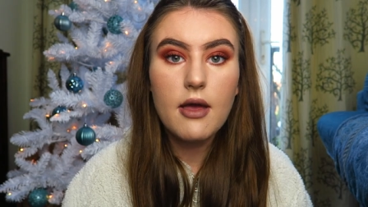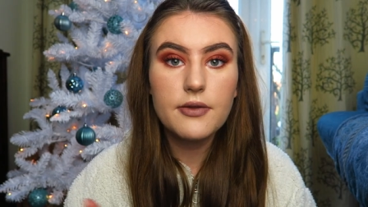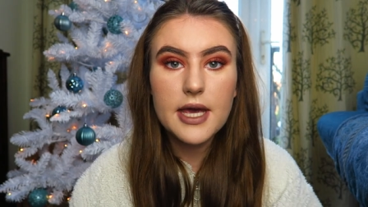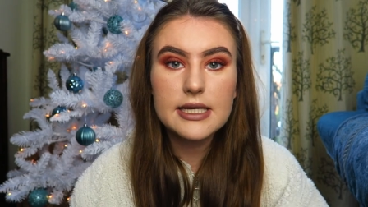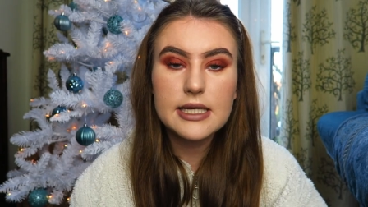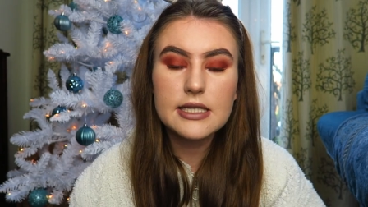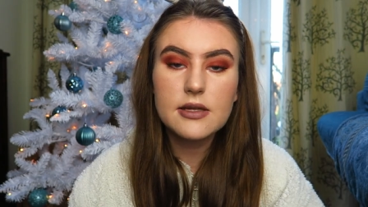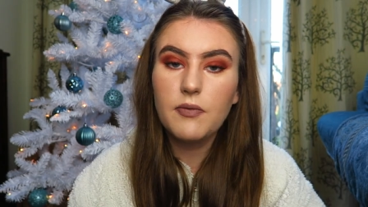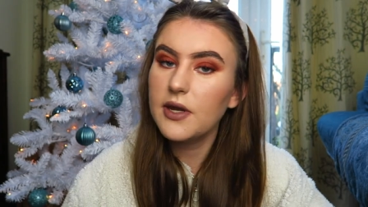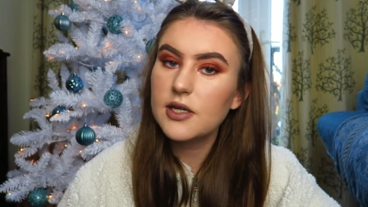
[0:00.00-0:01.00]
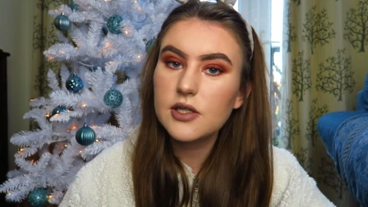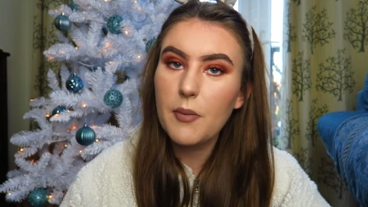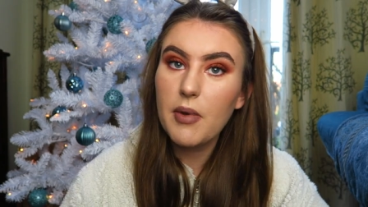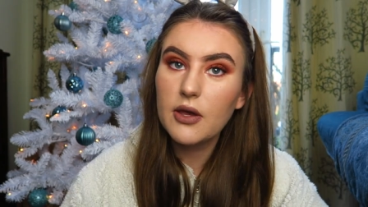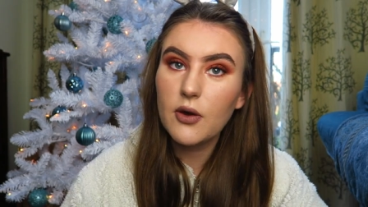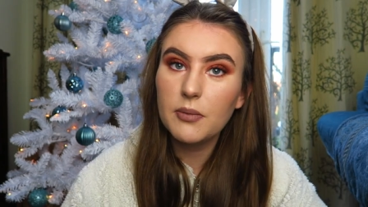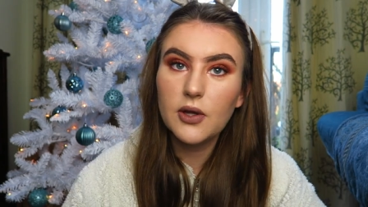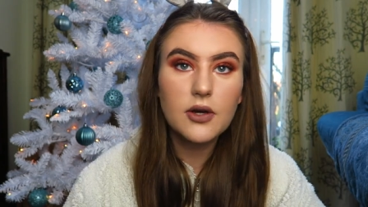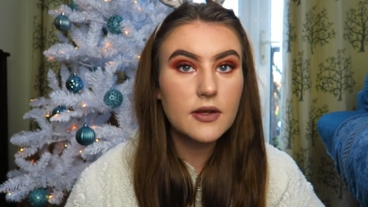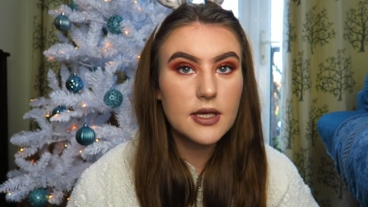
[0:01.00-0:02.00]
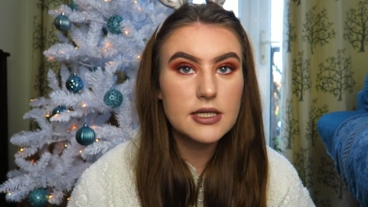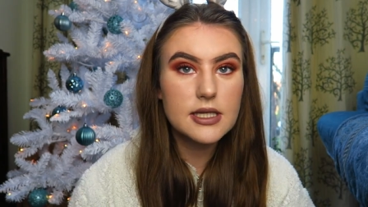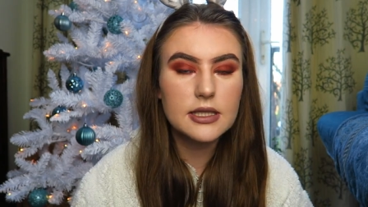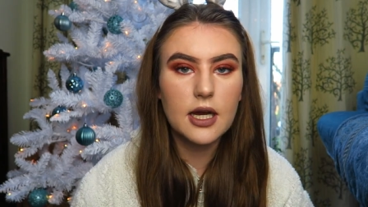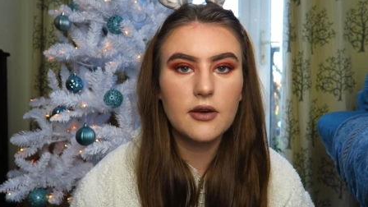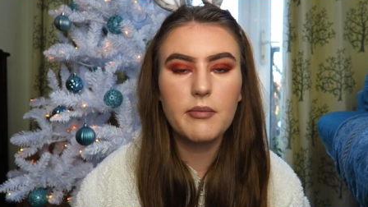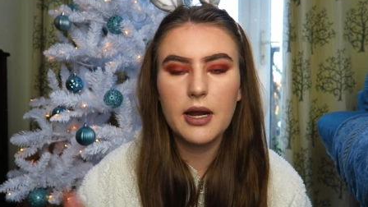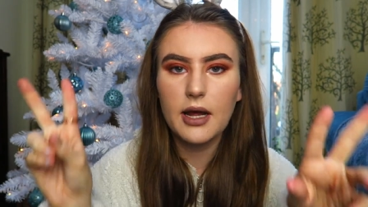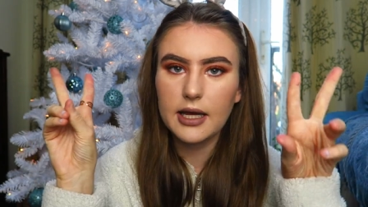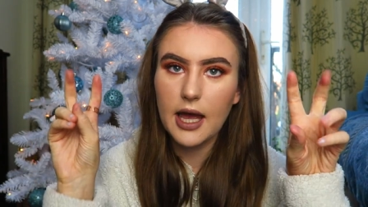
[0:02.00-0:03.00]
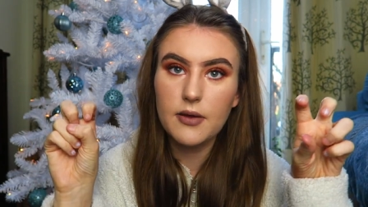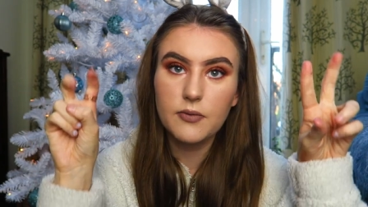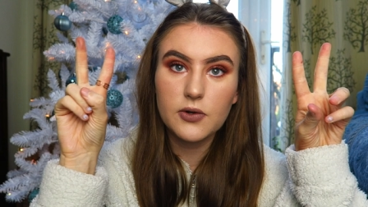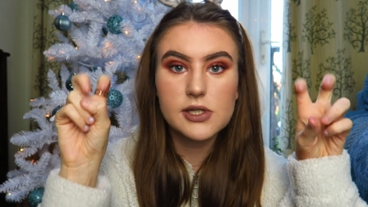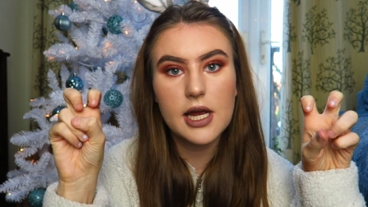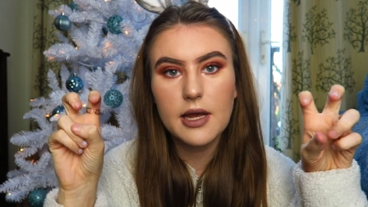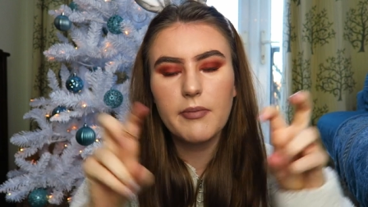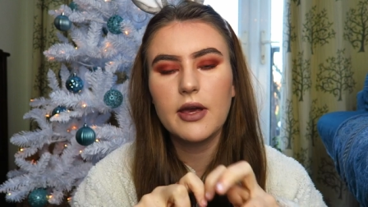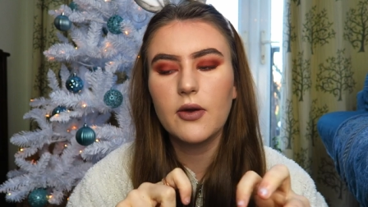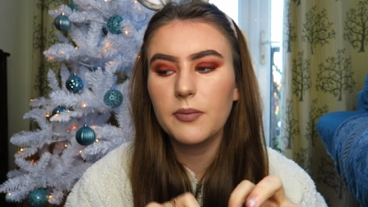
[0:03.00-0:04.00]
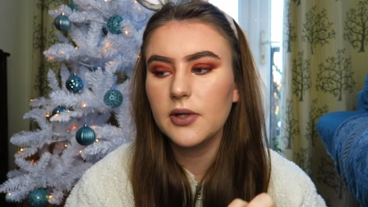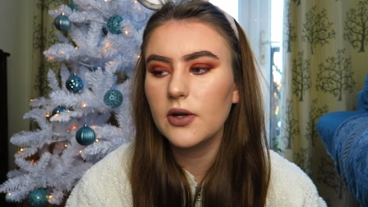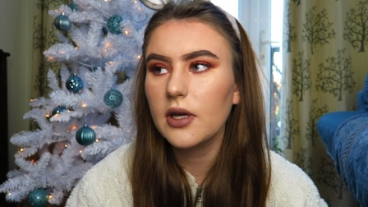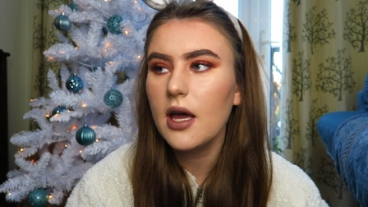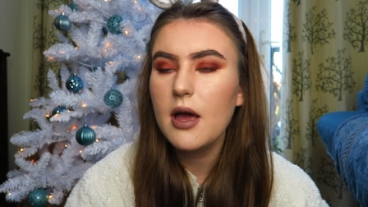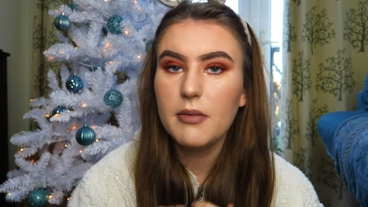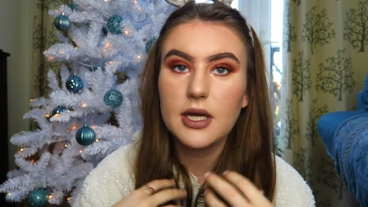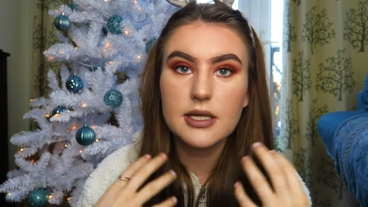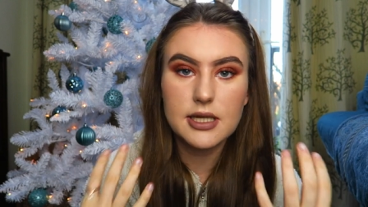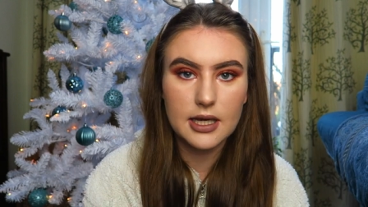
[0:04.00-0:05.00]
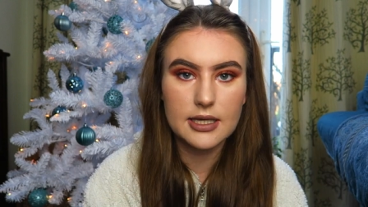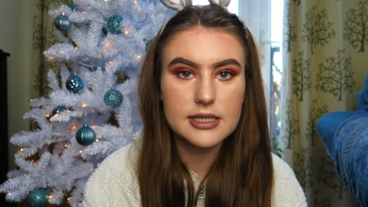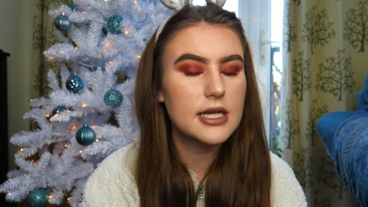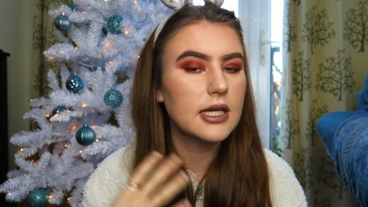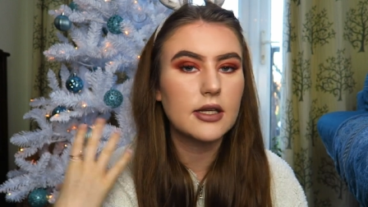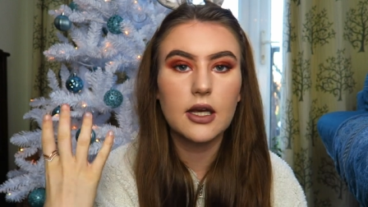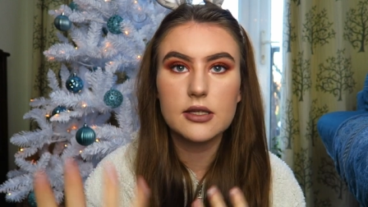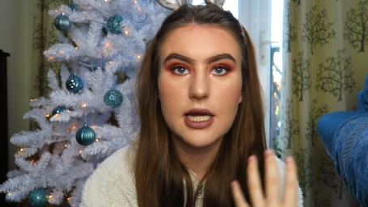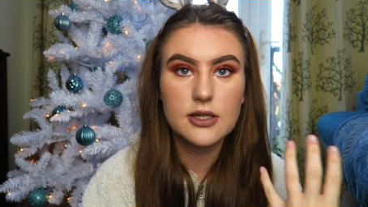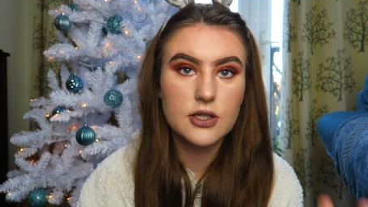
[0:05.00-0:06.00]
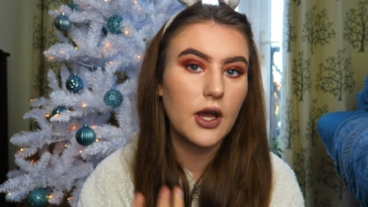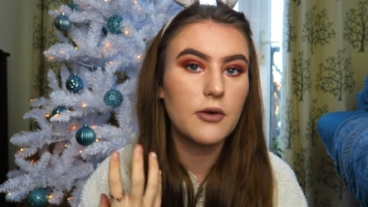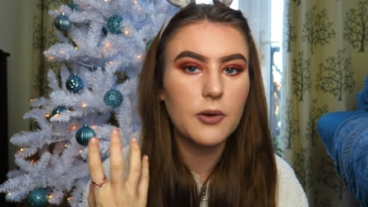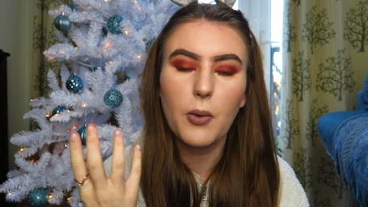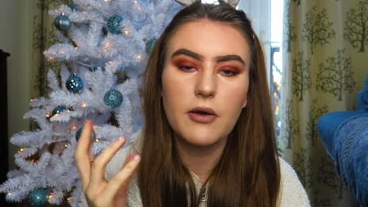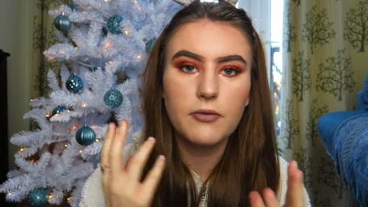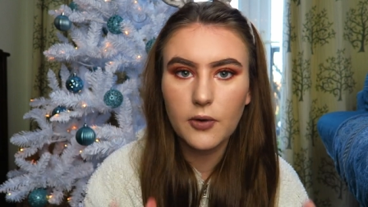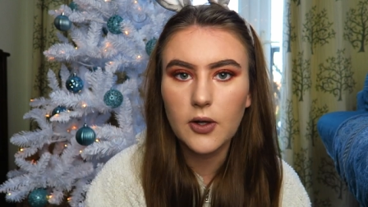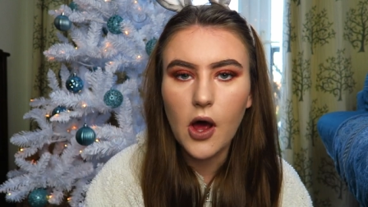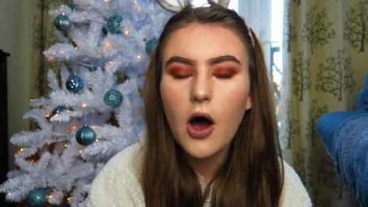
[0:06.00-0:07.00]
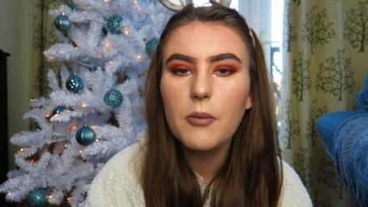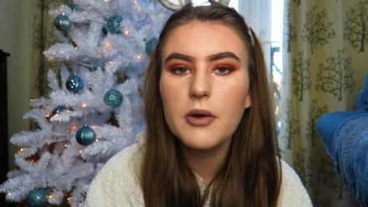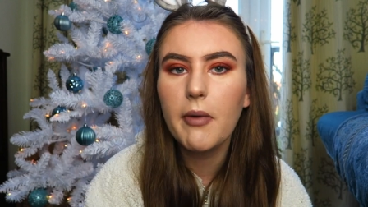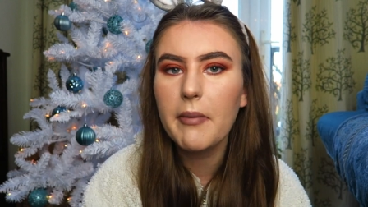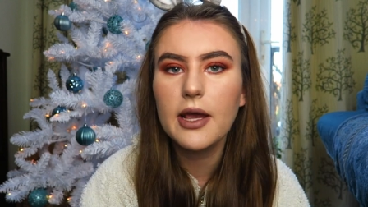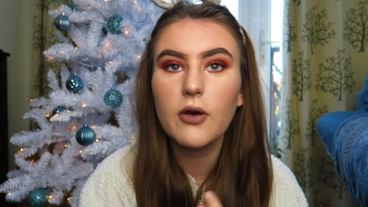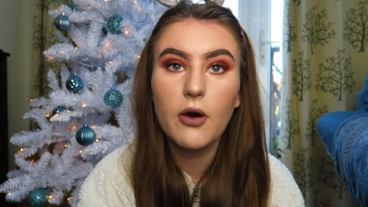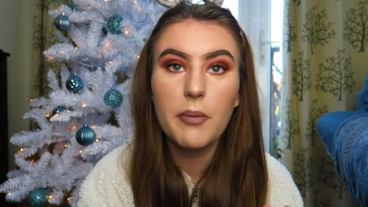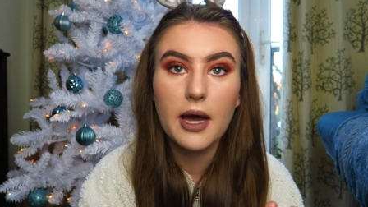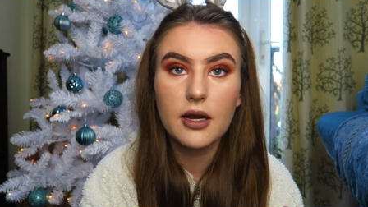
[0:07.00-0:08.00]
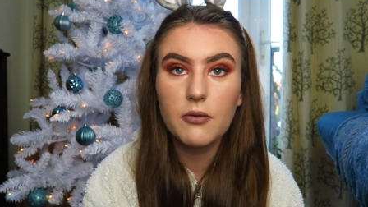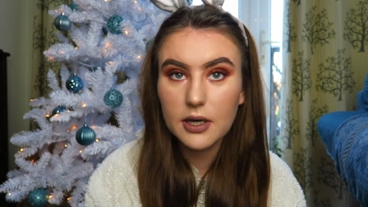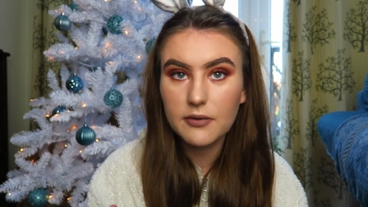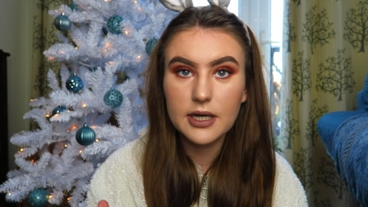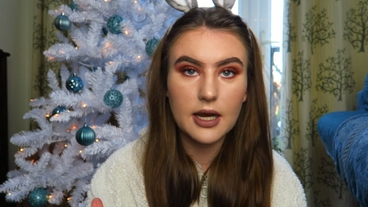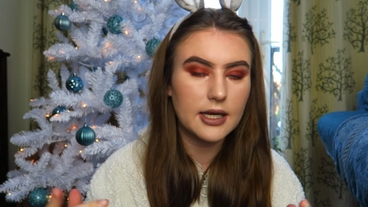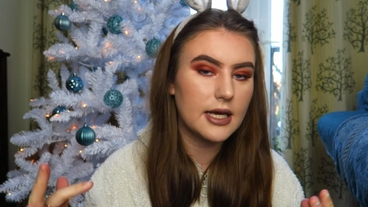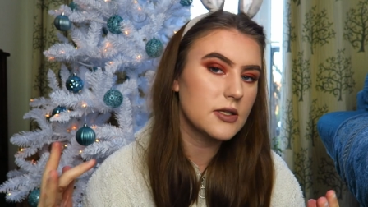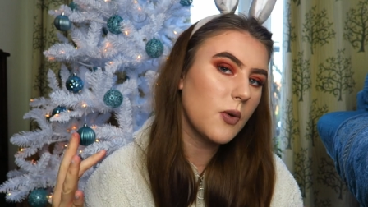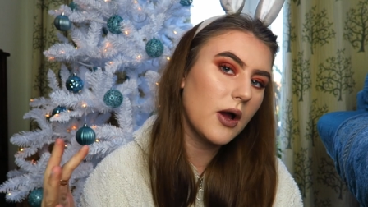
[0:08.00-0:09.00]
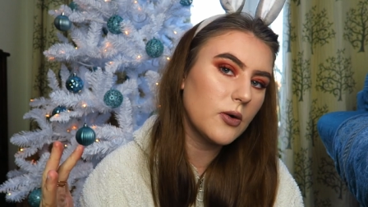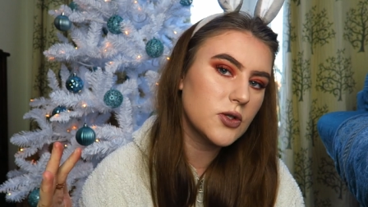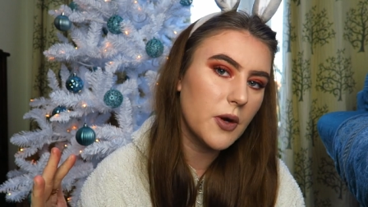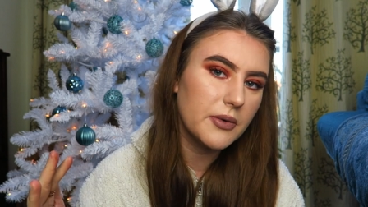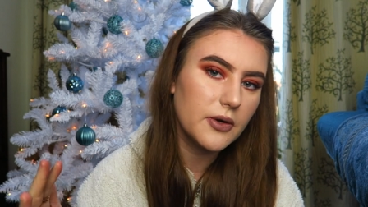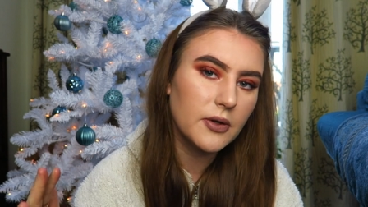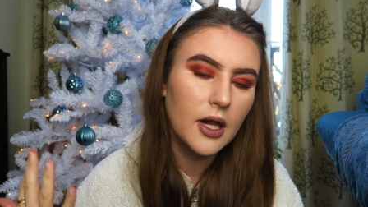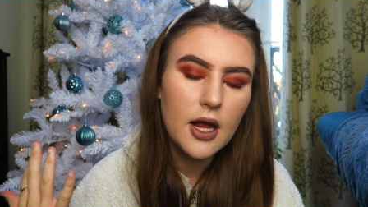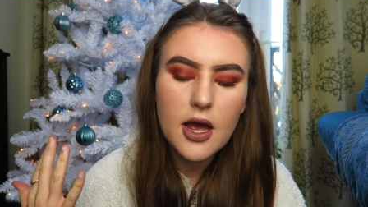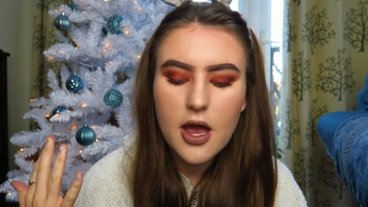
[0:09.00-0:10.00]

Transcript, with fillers: This is the finished makeup look. This is kind of my like everyday makeup look because like I said, I tend to go quite full on with my makeup and I really, really like it. It's quite autumnal,